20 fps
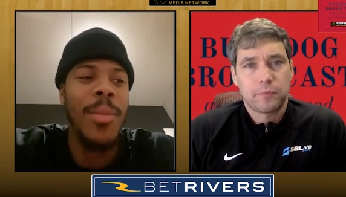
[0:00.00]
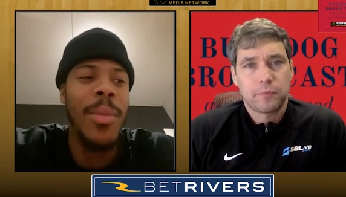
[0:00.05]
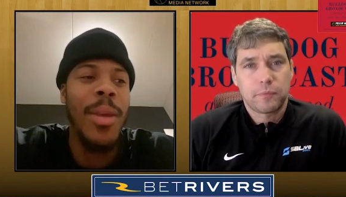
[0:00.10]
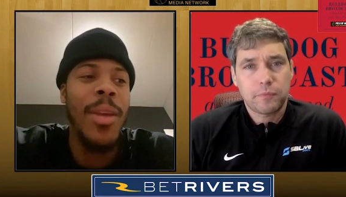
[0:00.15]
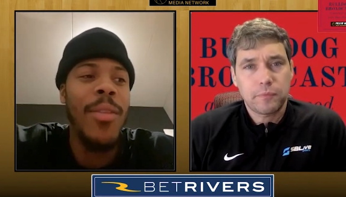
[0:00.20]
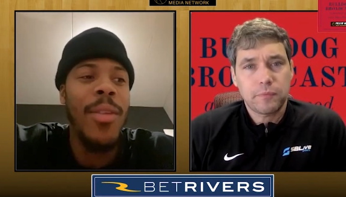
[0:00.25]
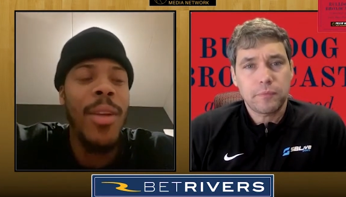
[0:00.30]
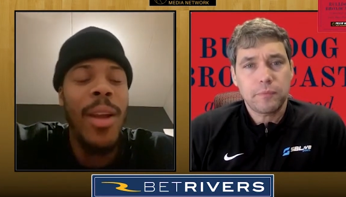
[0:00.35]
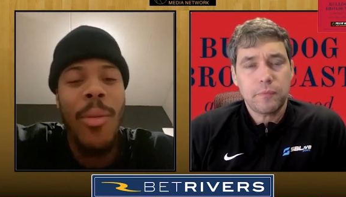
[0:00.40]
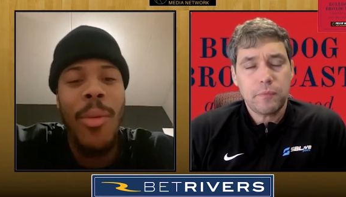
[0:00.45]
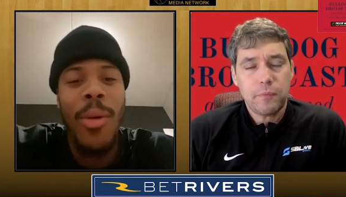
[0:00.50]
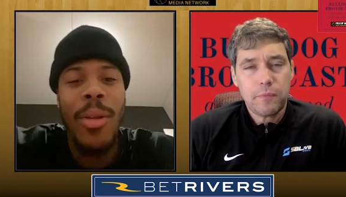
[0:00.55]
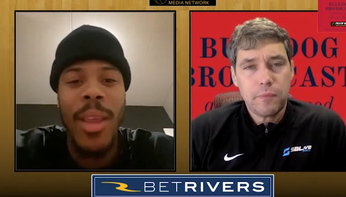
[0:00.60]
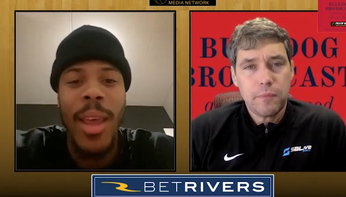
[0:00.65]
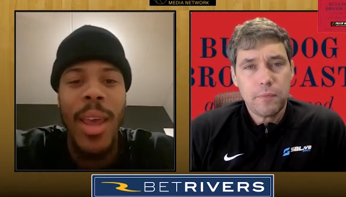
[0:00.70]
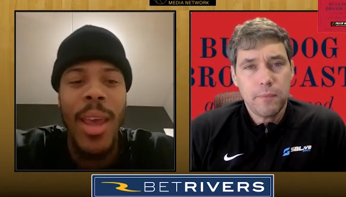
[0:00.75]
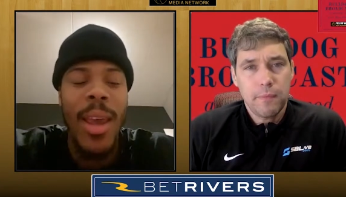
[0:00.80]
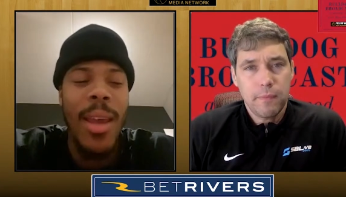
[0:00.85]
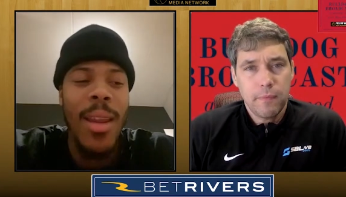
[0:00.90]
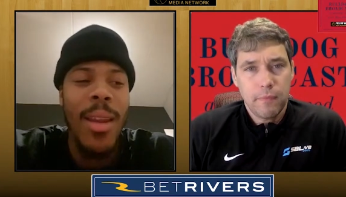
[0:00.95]
Speaker 1: even I went
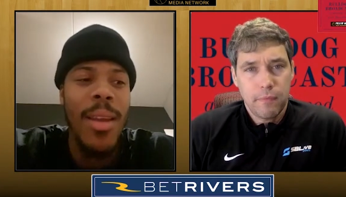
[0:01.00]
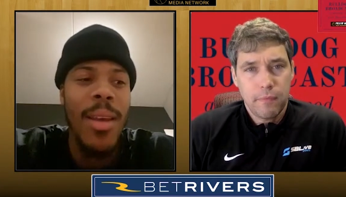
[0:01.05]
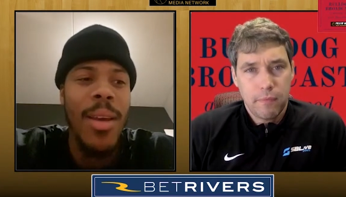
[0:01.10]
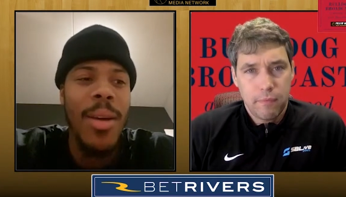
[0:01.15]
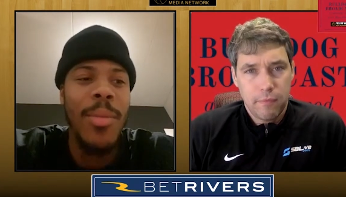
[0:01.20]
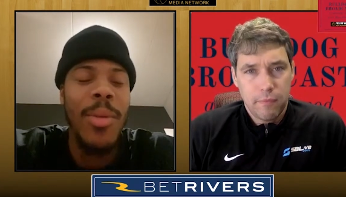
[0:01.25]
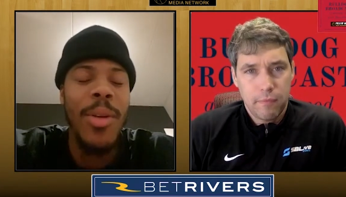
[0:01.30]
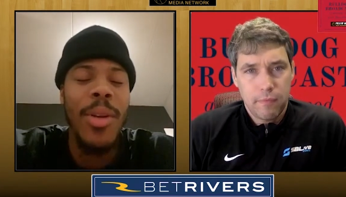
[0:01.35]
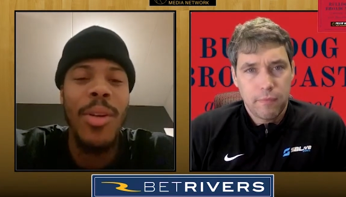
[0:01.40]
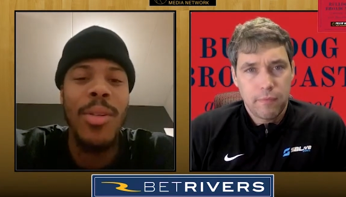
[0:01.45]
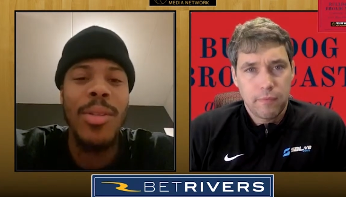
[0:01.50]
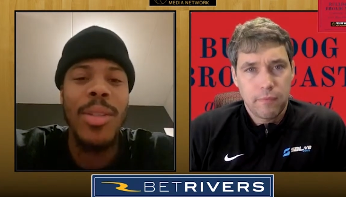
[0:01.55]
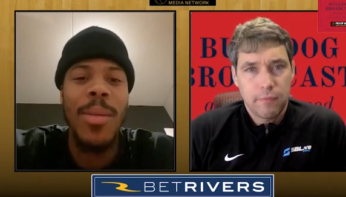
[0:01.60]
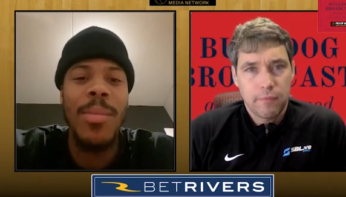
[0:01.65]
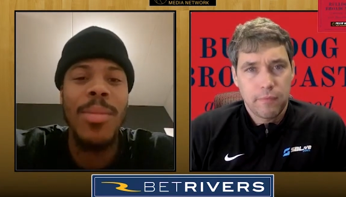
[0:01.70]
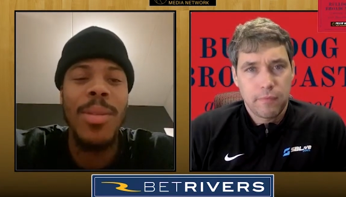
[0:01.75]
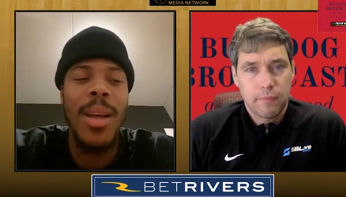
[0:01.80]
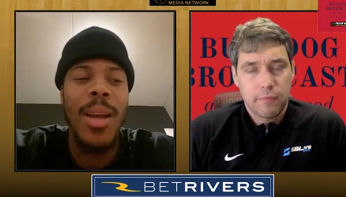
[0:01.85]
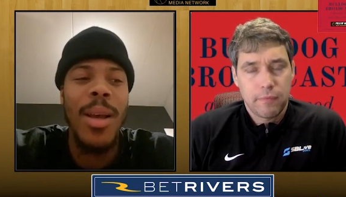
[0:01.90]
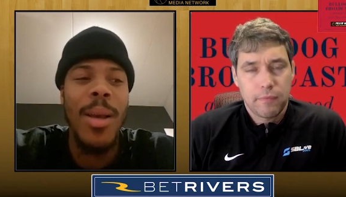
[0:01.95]
to A&M, you know,
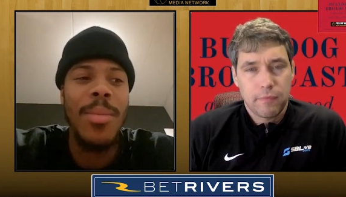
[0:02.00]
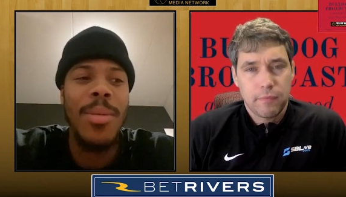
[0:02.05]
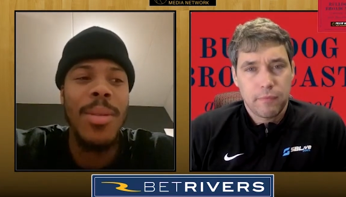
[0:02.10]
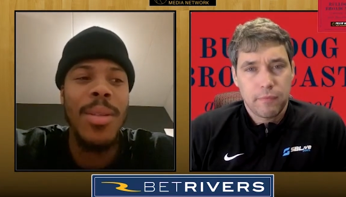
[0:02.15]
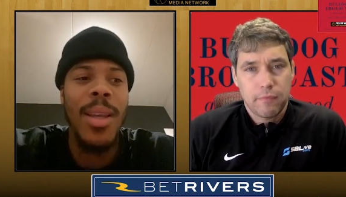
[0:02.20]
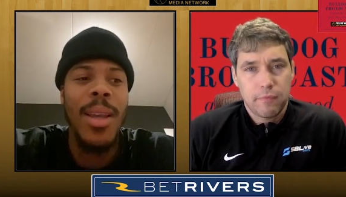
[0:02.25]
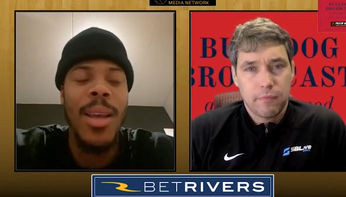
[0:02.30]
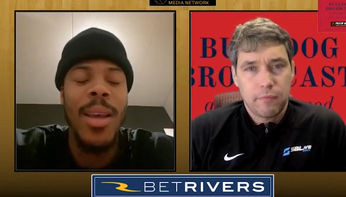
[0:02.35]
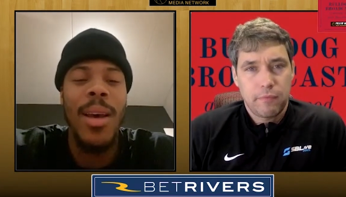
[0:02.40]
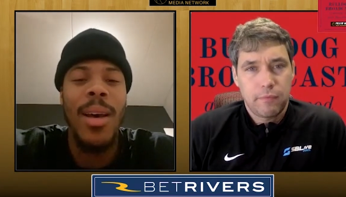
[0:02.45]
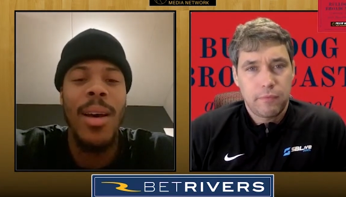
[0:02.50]
sometimes